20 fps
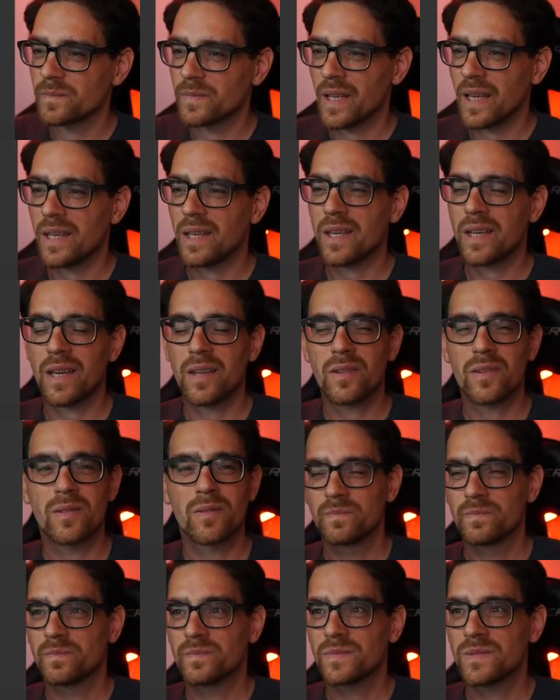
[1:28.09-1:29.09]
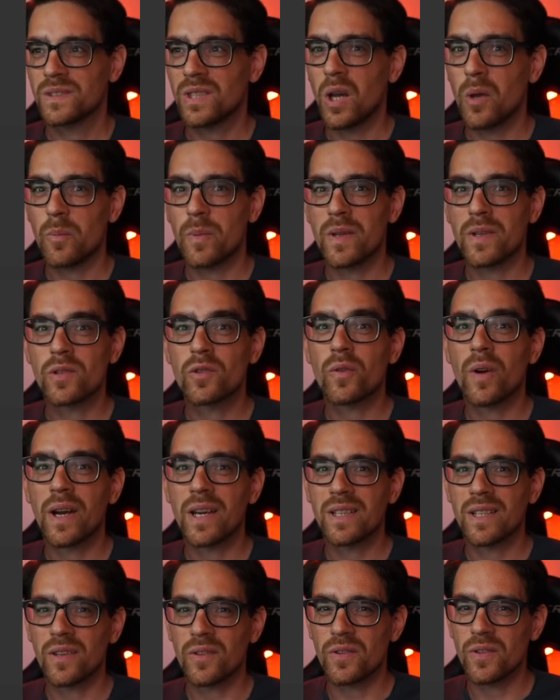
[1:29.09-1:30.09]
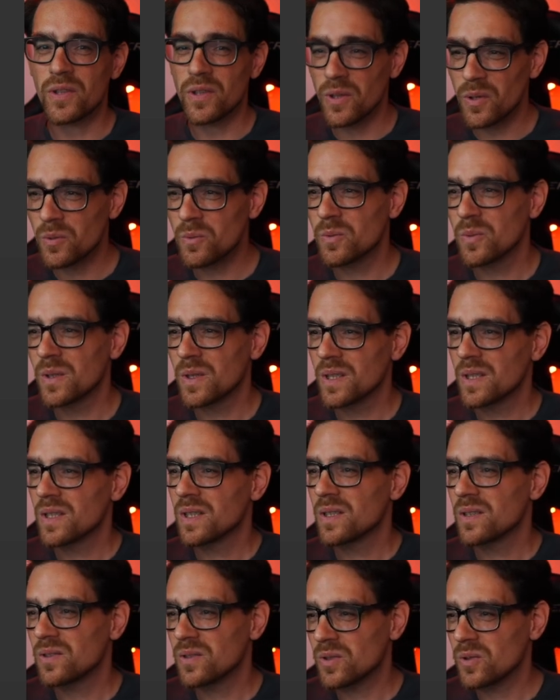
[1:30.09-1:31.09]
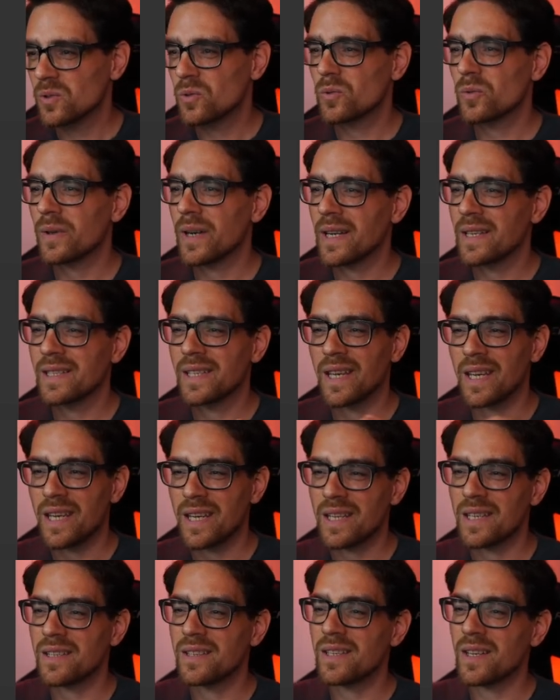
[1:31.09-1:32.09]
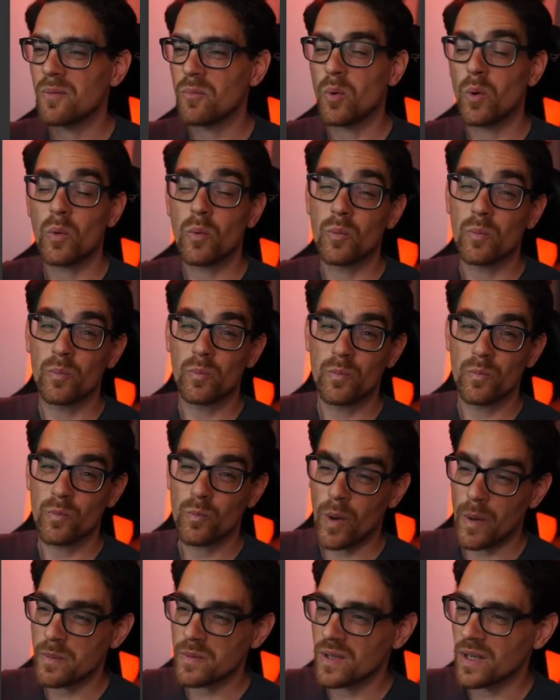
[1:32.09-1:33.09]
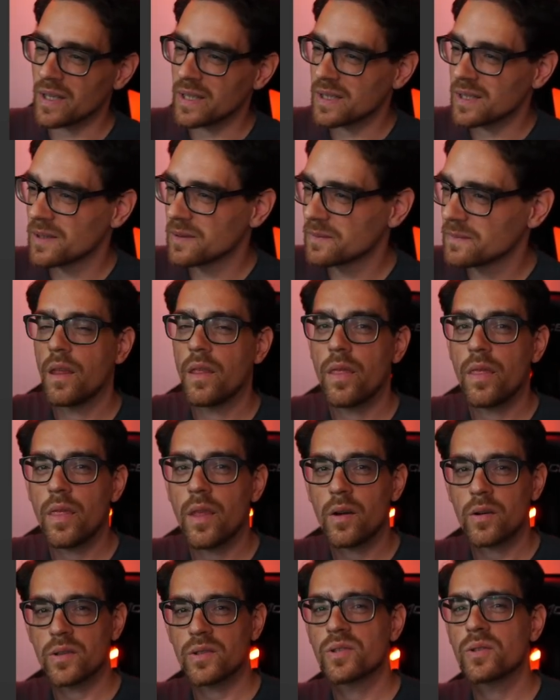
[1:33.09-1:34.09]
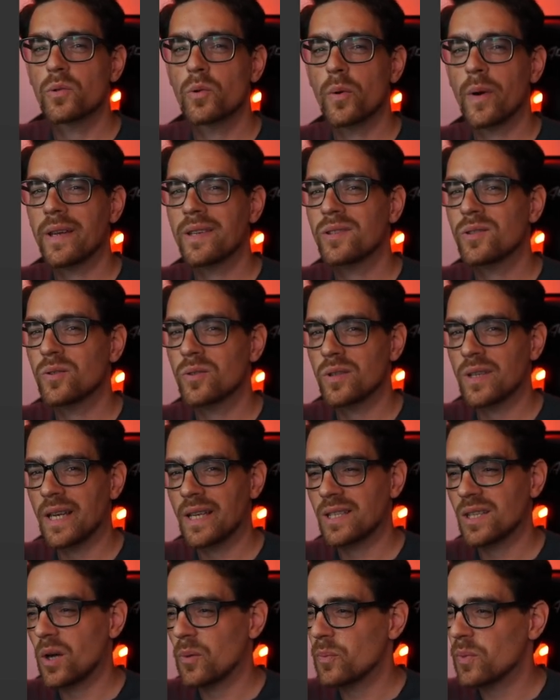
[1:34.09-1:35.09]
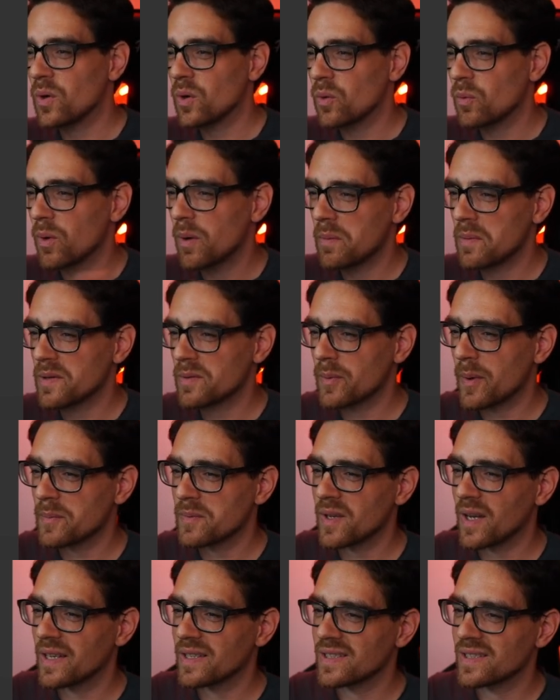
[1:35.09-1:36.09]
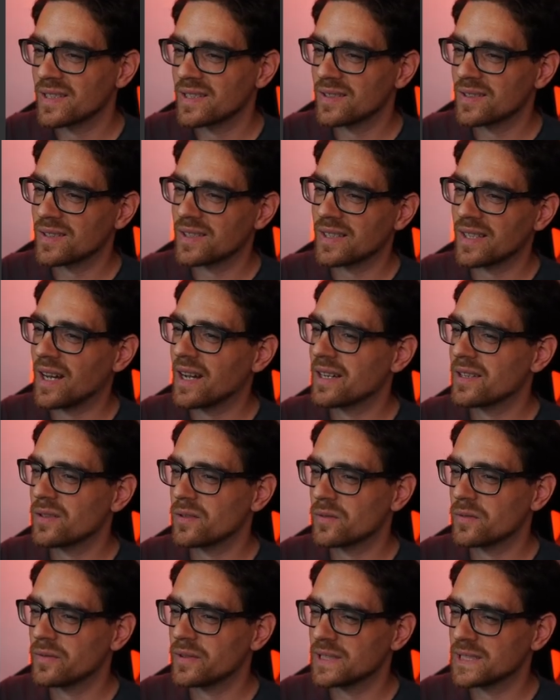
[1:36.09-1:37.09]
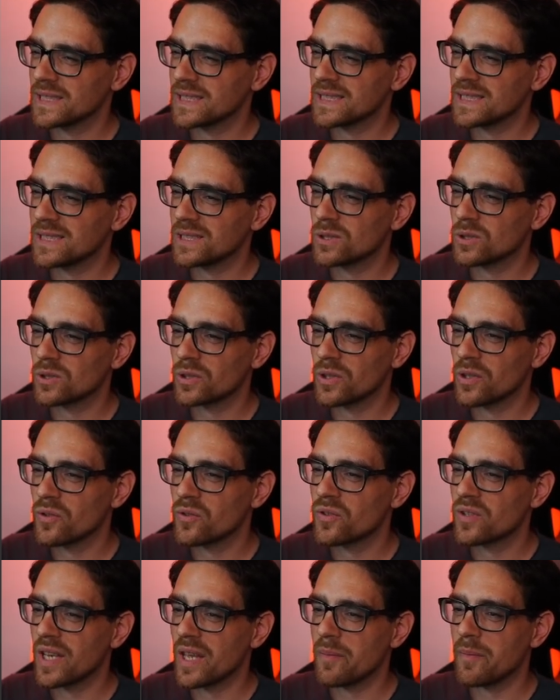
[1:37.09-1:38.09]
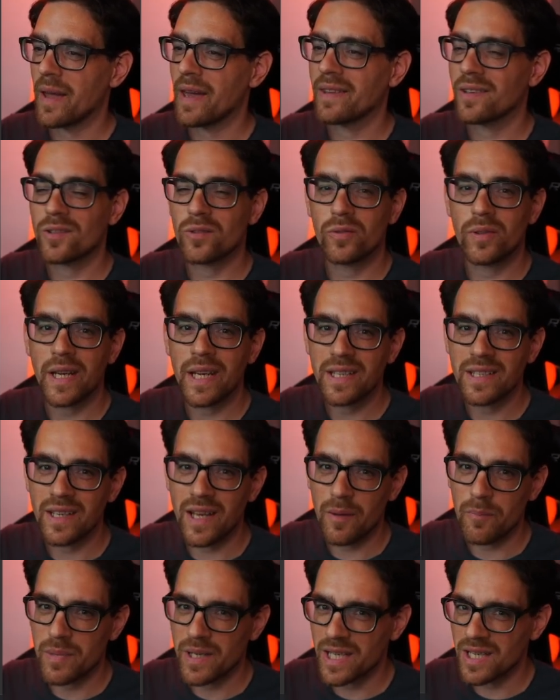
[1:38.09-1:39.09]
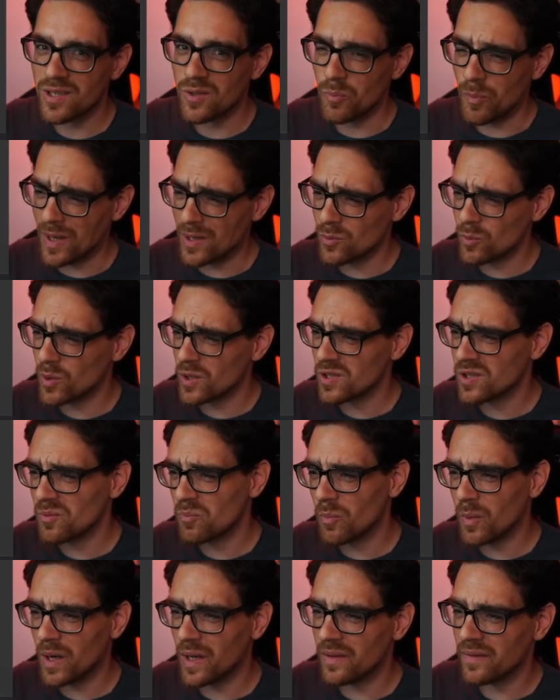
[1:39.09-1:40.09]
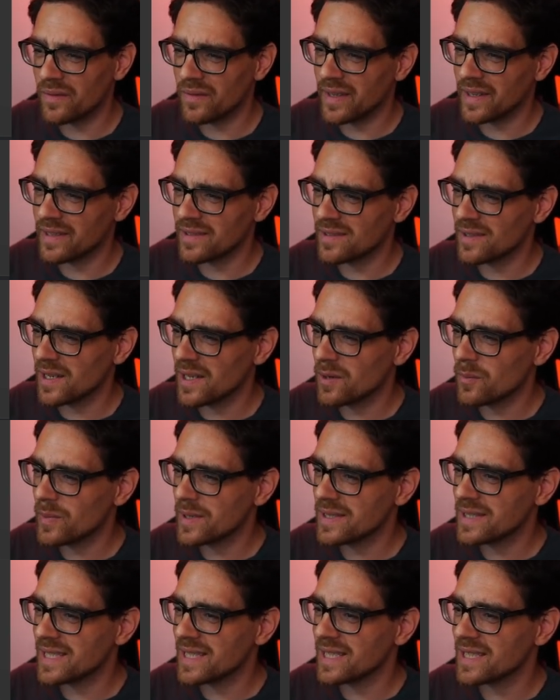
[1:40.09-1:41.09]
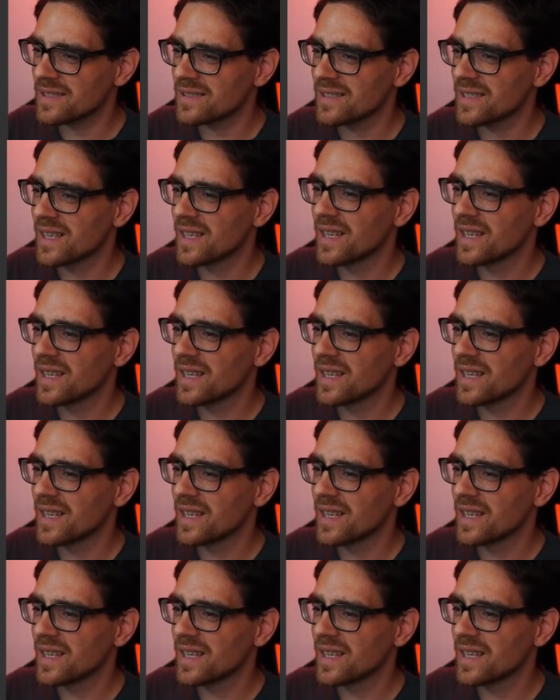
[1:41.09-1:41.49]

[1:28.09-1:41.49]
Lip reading: And you can type in try.new to create a demo website. Now there are two ways to connect up your WordPress website. You can either fill in your username and create an application passwords, but that is a little bit tedious.